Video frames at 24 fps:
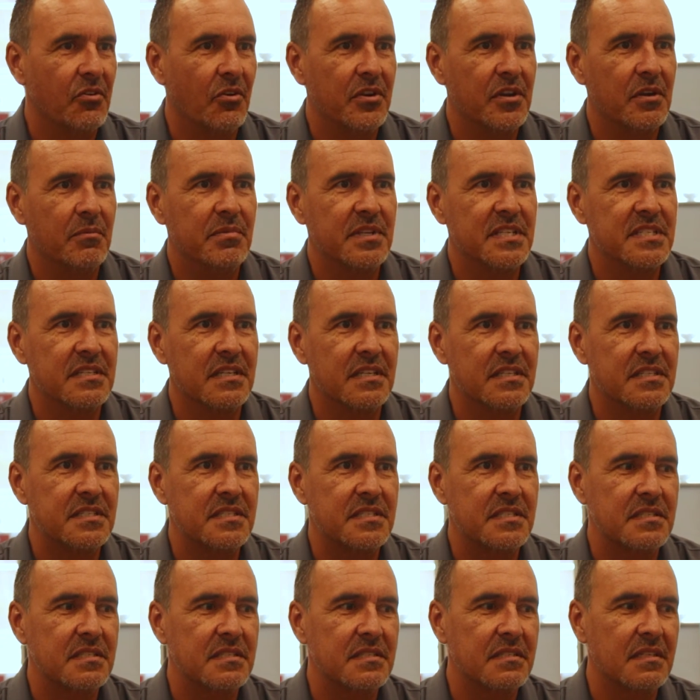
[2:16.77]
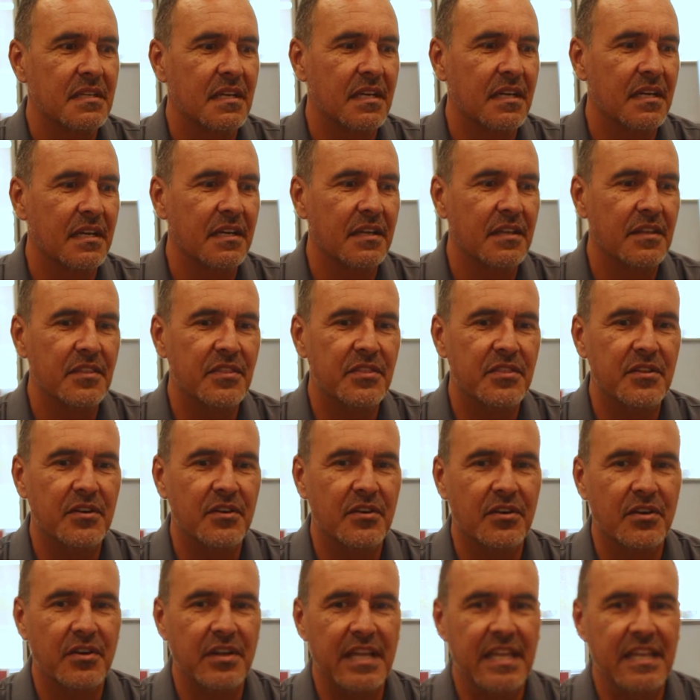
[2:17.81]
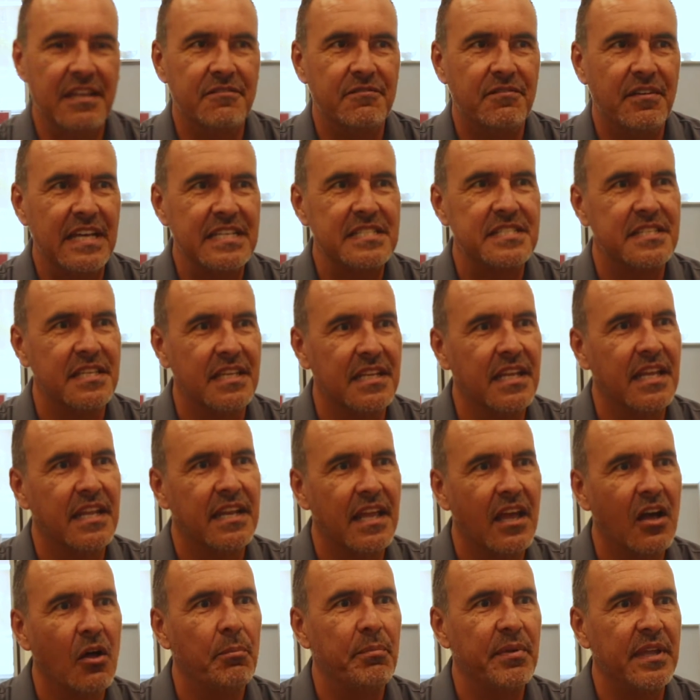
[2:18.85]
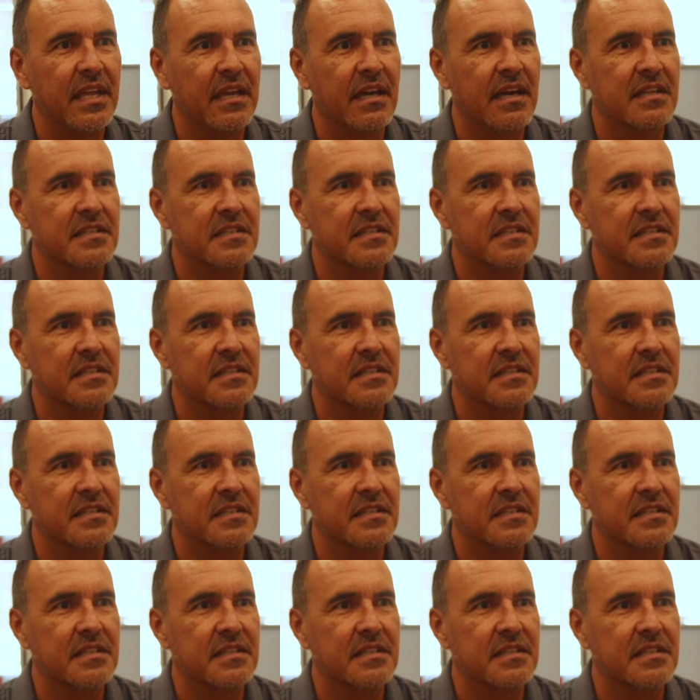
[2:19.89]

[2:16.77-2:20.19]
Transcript: to grow your business. Uh, they're invested in helping